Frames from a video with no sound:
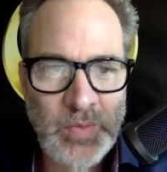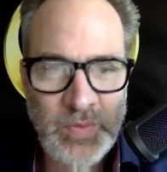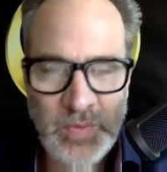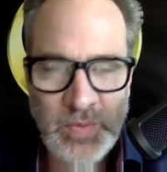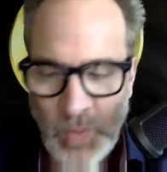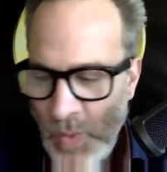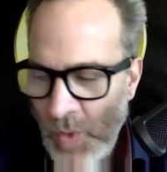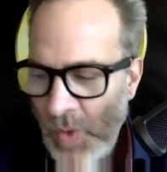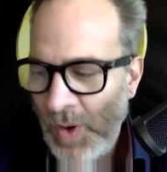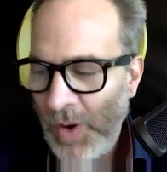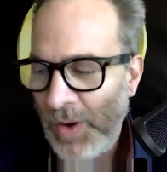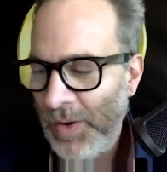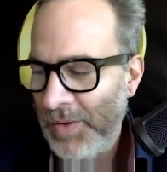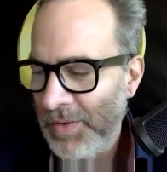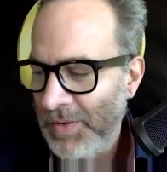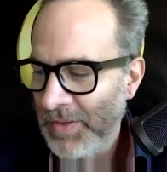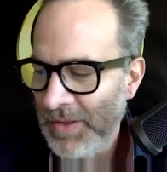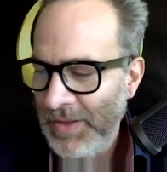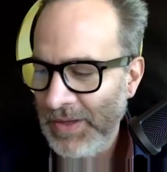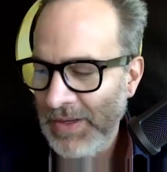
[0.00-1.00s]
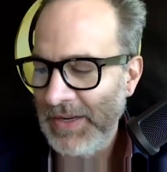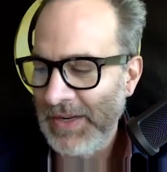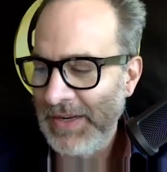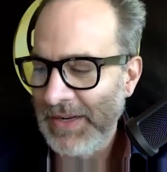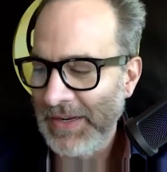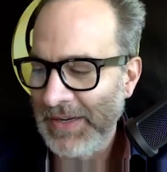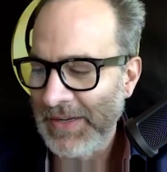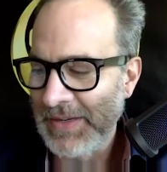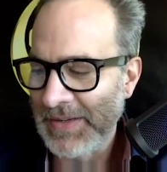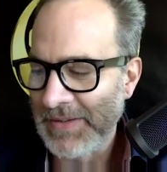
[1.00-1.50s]
for
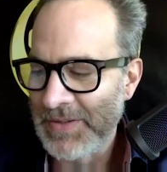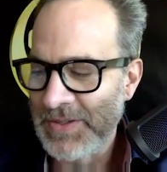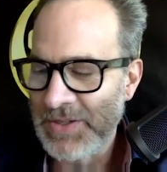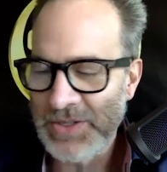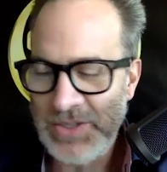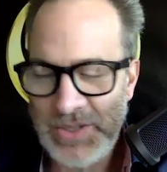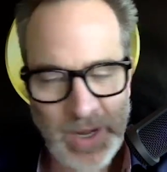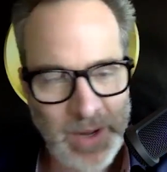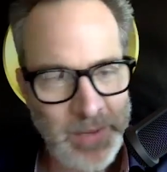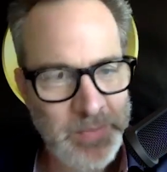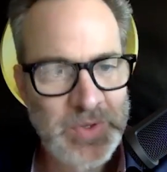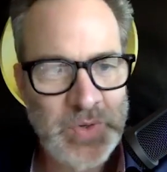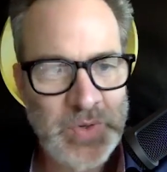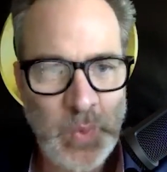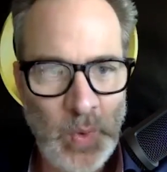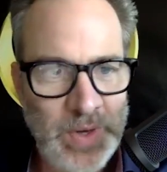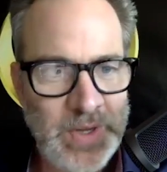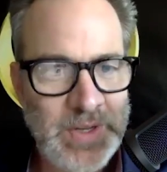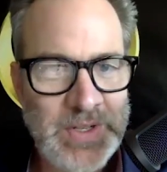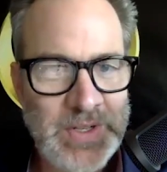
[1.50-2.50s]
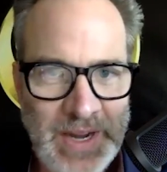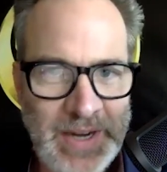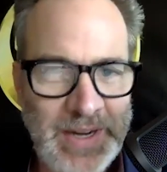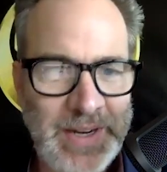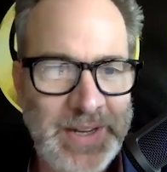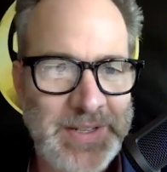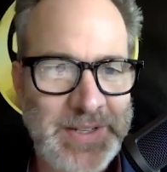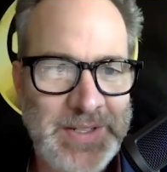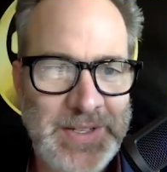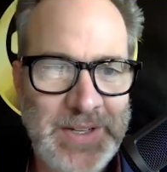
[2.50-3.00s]
the sub 20
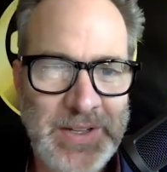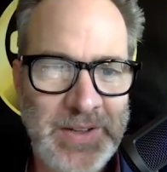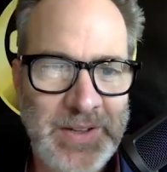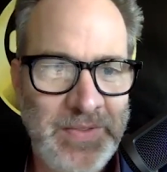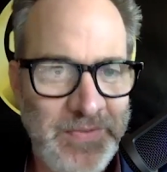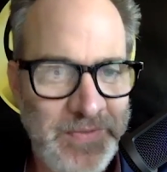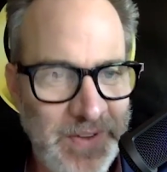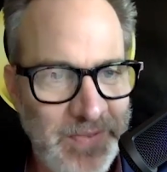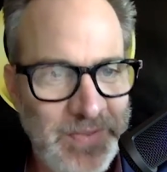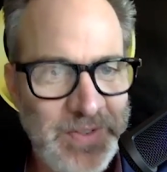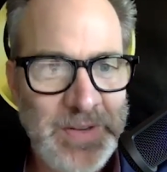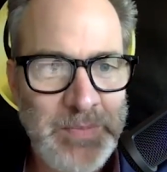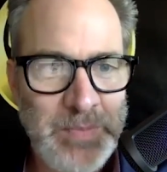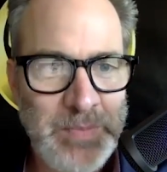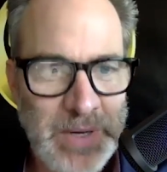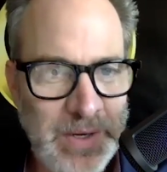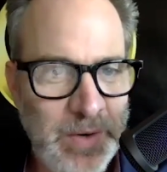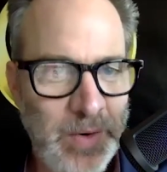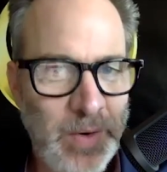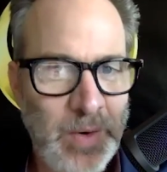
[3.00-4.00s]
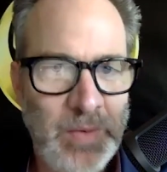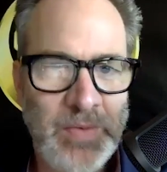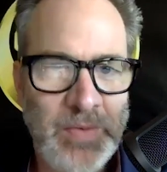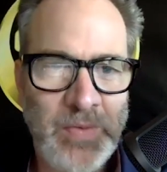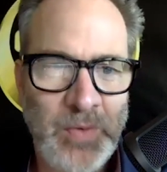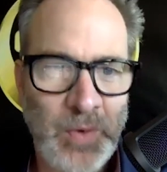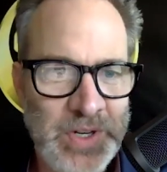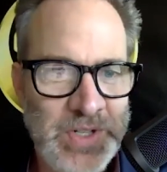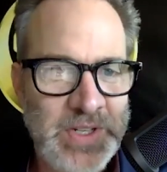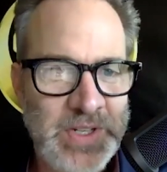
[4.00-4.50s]
seconds in the 50 meter
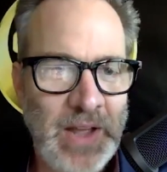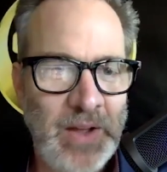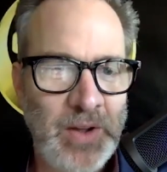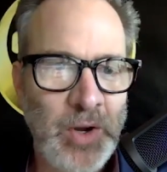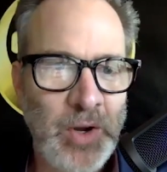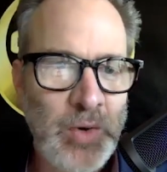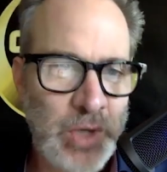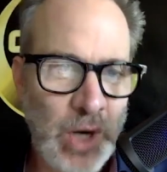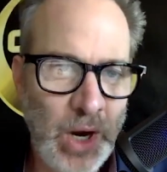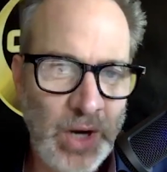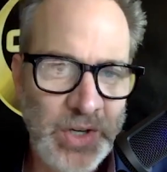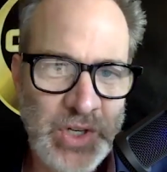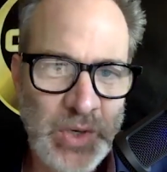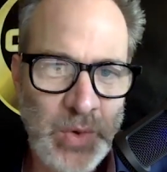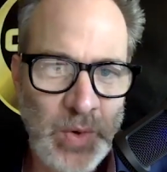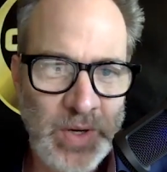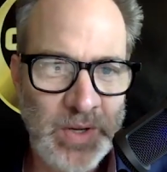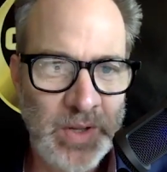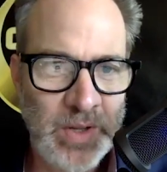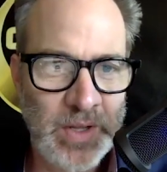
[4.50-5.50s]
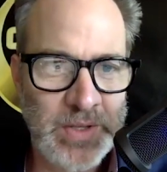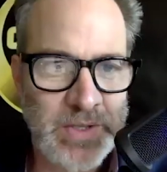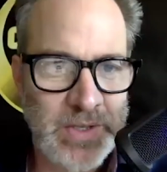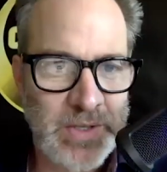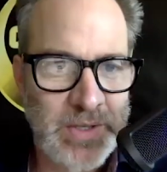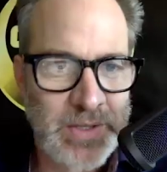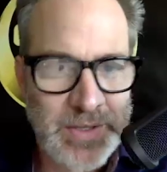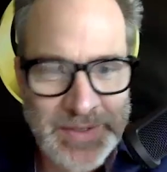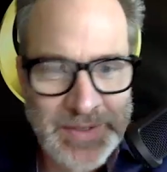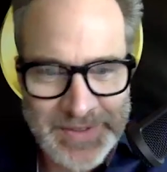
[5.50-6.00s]
freestyle. Who talked you into this?